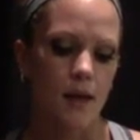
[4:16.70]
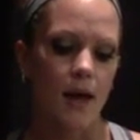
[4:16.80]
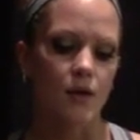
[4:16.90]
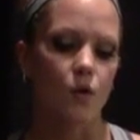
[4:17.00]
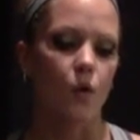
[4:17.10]

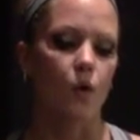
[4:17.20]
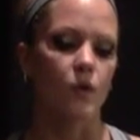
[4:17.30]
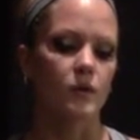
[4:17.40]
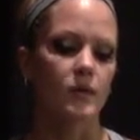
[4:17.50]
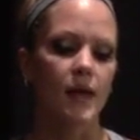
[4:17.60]
Hi
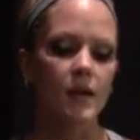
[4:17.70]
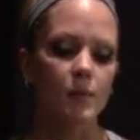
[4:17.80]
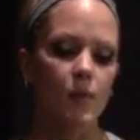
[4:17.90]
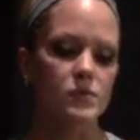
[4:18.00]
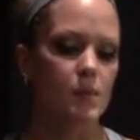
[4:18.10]
Nicole,
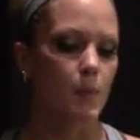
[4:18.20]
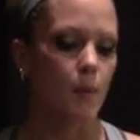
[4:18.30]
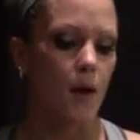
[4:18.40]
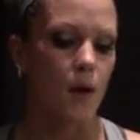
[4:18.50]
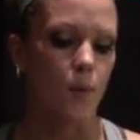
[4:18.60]
like most
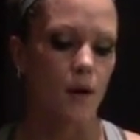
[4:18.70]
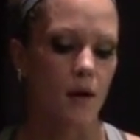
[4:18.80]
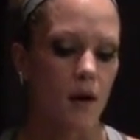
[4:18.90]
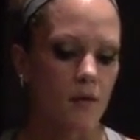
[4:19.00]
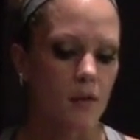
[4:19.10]
people, I wear
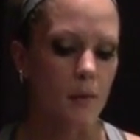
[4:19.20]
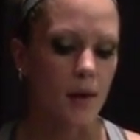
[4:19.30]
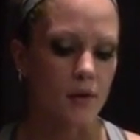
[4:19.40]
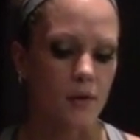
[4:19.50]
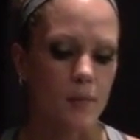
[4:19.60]
a heart rate
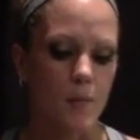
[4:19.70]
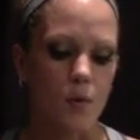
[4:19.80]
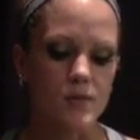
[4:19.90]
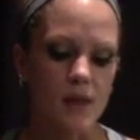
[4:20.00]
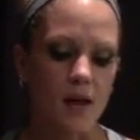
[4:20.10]
monitor
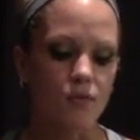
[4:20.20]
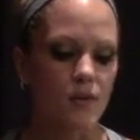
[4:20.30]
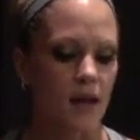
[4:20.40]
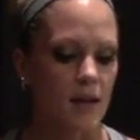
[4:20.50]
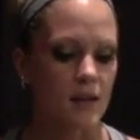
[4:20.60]
most
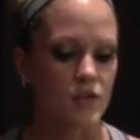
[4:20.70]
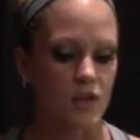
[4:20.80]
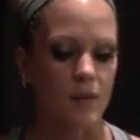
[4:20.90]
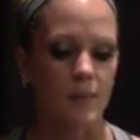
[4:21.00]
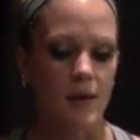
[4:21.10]
every day in the
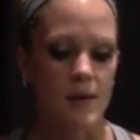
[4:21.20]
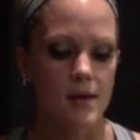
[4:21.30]
gym.